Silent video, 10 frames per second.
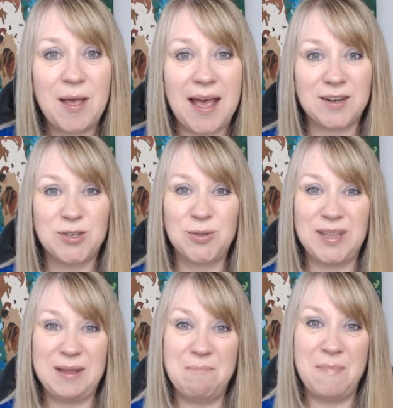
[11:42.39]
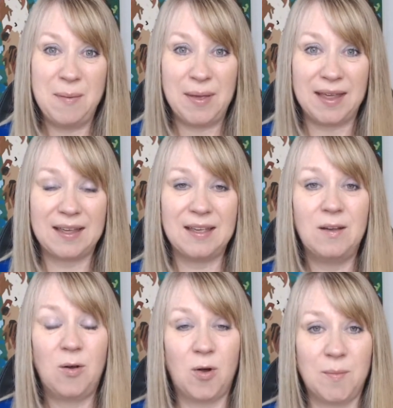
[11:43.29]
actually mimic
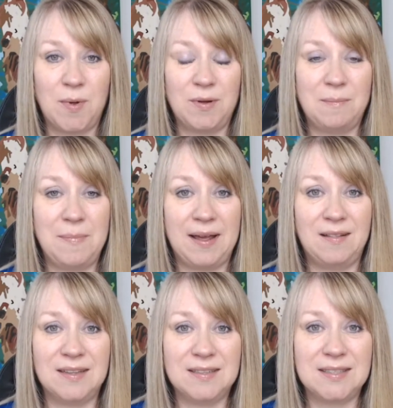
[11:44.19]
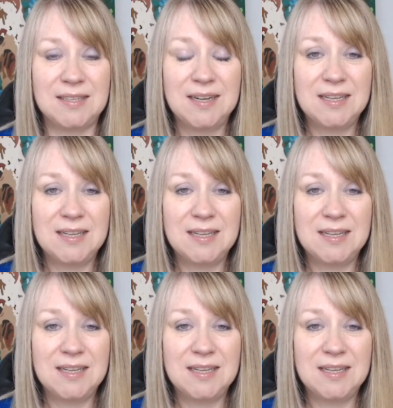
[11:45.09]
hormone imbalance.